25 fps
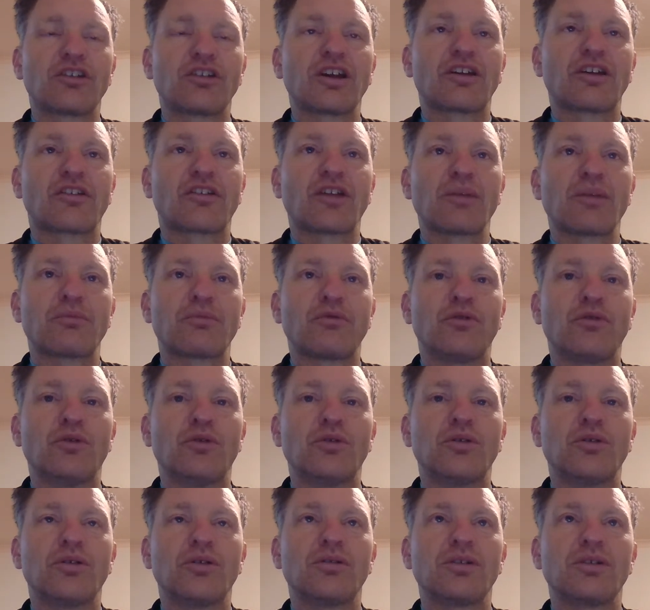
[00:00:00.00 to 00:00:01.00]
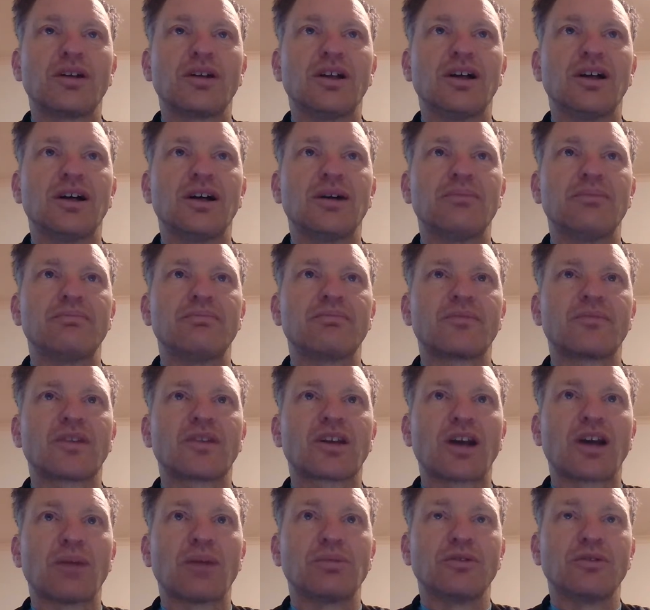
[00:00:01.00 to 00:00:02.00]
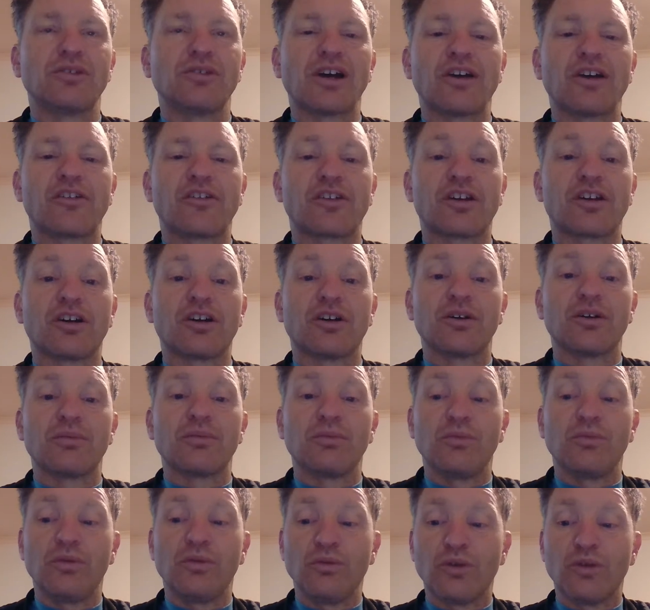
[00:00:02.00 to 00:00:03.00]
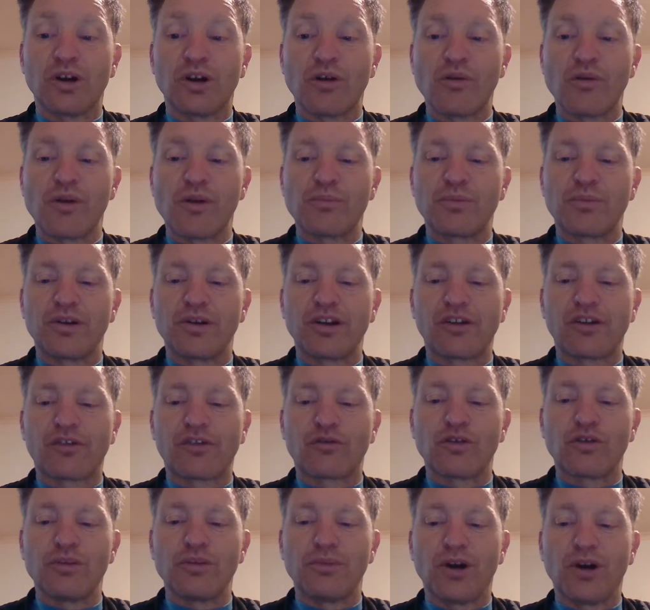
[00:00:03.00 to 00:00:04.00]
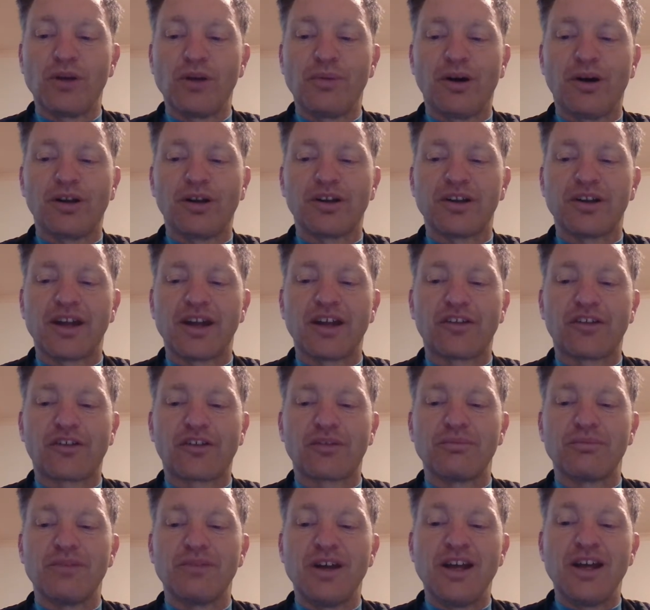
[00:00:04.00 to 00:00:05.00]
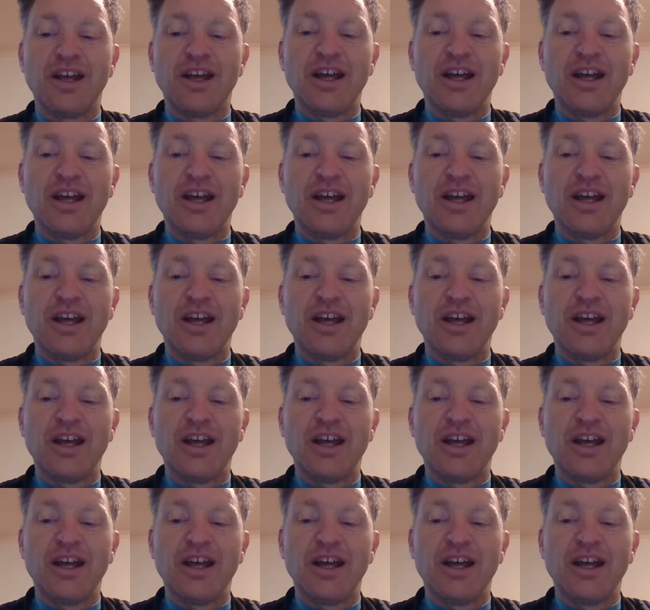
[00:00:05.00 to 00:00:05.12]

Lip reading: except for a couple of days ago when I went pedestrian mobile and had some